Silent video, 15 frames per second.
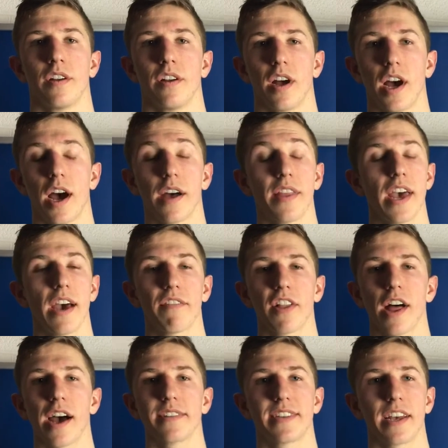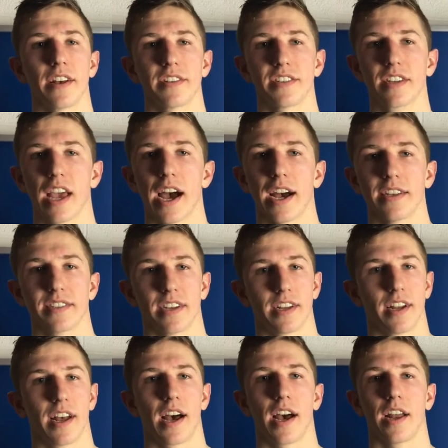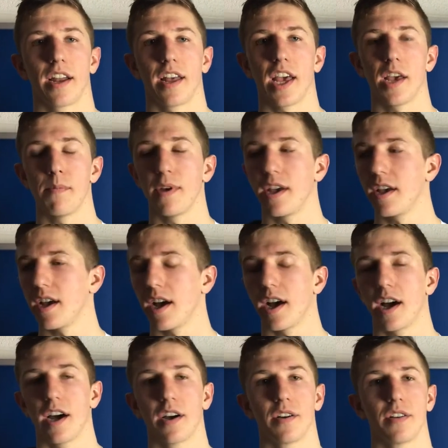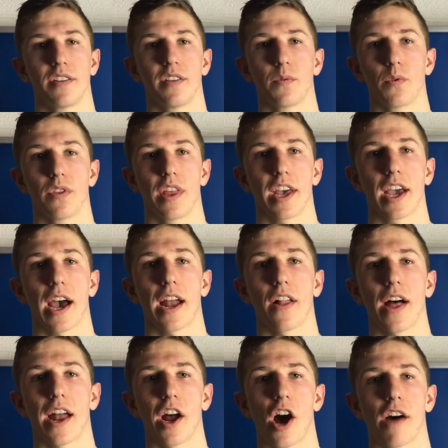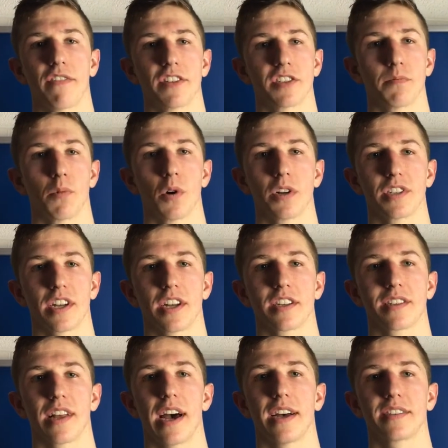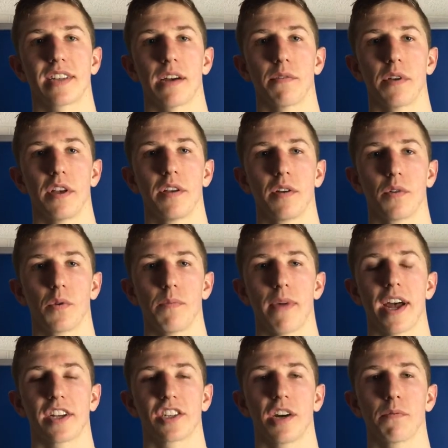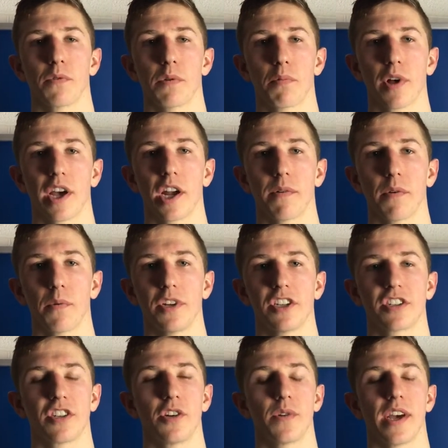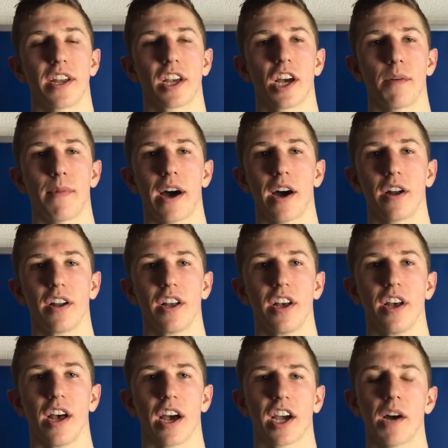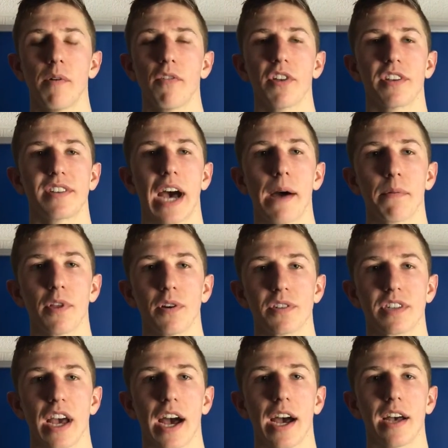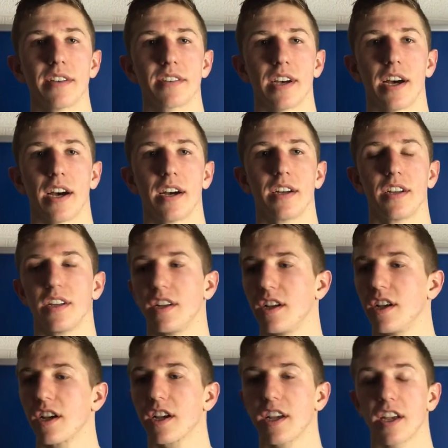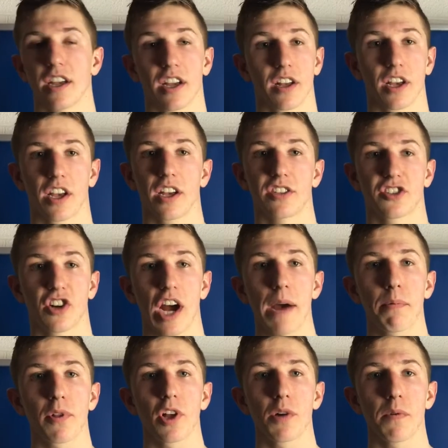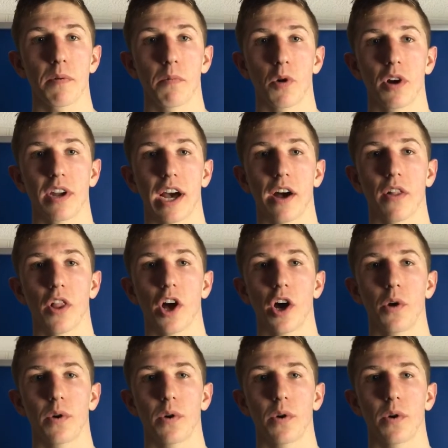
They have a lot of talented guys on AB. They got a lot of offensive boards on us last time we matched up and we played them, and we just knew we had to come over the top of those guys, scrap a little bit more down low.